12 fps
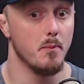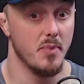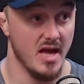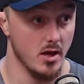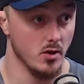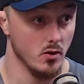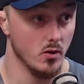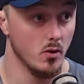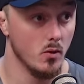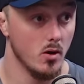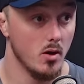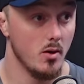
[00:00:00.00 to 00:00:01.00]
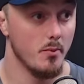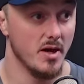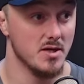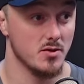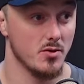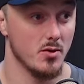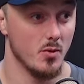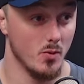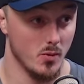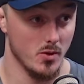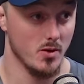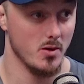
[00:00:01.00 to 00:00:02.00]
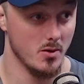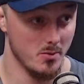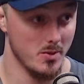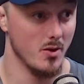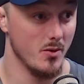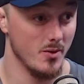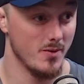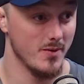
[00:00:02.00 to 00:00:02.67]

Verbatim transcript: pinnacle based on one meal.